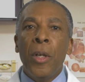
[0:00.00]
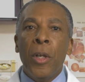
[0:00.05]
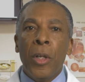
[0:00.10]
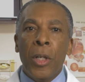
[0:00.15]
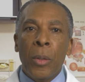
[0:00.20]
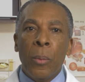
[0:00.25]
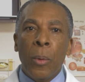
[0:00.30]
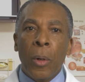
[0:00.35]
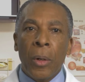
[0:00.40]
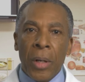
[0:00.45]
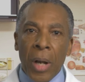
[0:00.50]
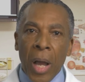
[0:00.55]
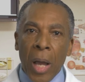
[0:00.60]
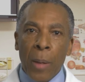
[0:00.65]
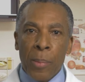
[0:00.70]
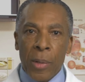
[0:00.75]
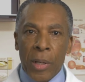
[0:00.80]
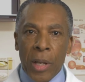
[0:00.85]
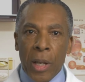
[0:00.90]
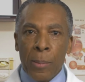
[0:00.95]
You will
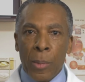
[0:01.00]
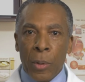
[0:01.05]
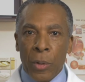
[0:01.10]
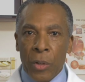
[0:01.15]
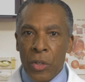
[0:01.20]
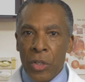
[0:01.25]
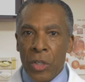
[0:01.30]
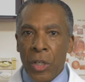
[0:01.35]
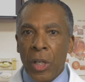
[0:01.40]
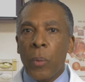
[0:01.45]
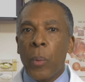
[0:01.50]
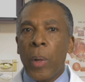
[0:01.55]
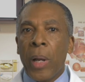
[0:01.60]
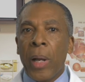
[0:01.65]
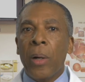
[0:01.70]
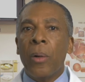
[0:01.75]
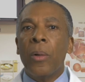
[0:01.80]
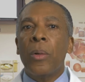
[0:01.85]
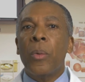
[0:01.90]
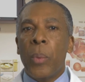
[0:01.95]
not be able to see
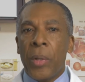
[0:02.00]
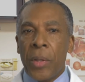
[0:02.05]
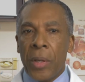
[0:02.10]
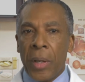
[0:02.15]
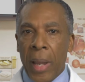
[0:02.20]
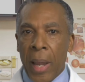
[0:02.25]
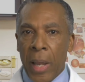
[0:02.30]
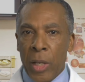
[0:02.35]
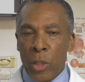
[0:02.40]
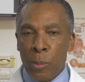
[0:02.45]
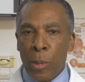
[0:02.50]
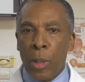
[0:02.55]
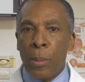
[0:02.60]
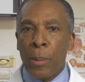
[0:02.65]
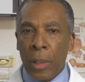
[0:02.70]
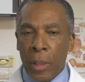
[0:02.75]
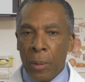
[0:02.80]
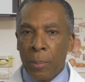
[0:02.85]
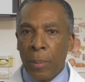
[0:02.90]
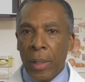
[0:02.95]
well with a gas
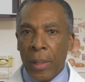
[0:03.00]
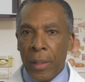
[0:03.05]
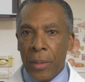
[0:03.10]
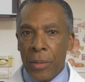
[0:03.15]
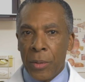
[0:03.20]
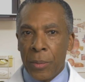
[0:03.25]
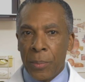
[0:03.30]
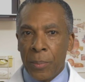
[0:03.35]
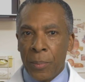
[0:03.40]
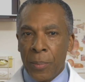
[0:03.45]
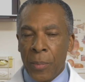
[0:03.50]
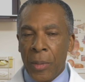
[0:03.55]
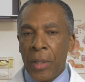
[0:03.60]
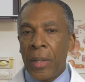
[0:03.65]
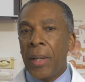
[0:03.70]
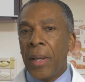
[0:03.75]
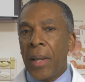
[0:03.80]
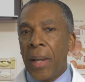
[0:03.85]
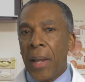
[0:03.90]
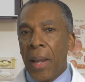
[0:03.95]
bubble in place.
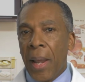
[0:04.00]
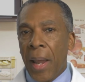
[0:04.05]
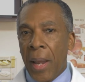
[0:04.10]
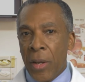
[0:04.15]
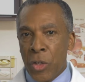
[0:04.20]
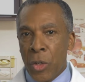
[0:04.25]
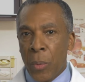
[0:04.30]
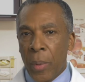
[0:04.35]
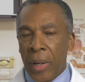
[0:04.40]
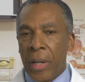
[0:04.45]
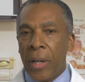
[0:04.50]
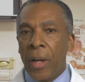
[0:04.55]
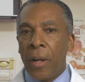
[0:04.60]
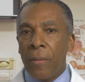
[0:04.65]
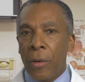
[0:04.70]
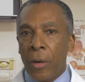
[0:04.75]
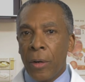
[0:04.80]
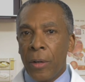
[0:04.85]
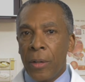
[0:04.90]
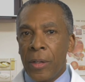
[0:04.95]
As you
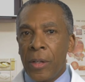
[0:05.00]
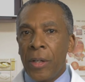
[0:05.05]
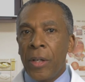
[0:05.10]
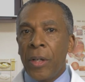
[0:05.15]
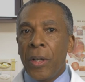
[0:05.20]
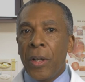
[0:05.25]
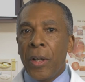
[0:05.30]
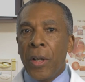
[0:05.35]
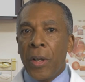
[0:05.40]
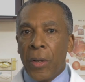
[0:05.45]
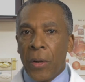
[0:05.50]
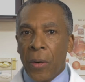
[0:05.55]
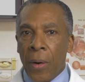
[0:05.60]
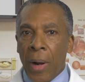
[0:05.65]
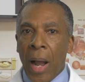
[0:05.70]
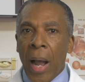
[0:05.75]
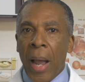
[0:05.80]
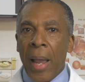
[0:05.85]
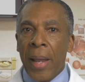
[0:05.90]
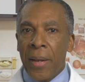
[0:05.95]
recover, your
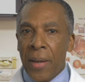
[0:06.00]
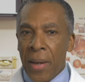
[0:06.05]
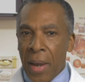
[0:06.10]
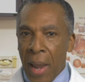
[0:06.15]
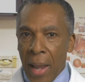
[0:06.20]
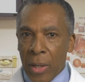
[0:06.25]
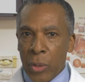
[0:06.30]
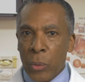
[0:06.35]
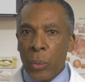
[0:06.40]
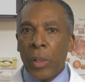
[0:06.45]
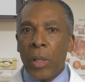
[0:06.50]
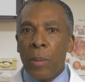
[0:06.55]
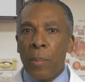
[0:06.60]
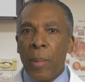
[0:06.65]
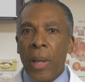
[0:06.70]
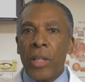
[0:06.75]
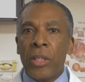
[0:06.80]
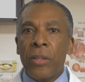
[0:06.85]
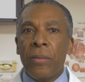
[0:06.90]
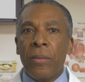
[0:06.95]
eye naturally
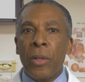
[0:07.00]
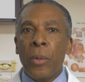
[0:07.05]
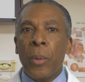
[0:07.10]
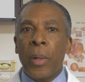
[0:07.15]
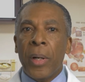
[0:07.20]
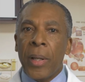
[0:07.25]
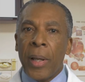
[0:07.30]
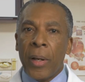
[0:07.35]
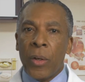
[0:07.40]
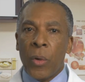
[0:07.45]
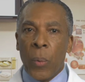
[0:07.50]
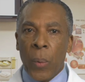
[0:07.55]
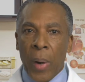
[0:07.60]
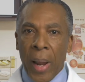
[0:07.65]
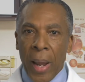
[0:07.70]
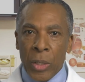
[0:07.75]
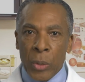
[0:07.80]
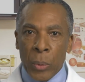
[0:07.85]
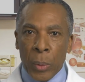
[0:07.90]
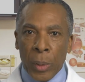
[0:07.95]
makes fluid that
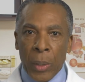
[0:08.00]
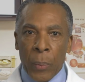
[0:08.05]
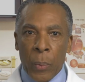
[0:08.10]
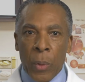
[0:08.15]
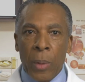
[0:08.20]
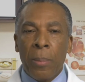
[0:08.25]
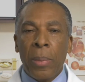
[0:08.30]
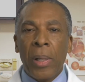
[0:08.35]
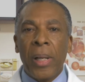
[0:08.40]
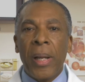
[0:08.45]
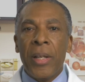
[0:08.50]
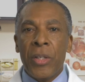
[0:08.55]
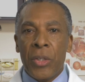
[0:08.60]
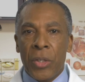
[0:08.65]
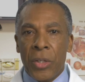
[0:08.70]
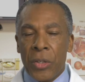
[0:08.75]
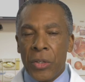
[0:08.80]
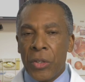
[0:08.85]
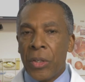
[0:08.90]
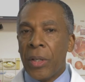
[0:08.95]
gradually
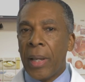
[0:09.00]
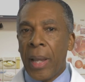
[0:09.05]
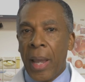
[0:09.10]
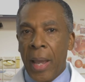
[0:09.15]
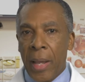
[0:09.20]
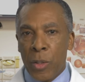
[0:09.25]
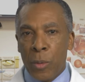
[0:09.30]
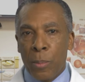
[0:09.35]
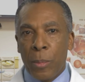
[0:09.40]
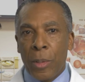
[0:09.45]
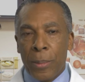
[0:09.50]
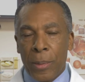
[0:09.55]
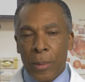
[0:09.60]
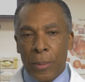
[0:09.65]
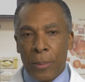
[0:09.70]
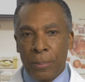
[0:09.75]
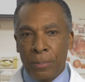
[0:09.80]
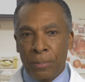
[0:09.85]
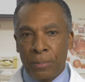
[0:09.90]
replaces the gas bubble.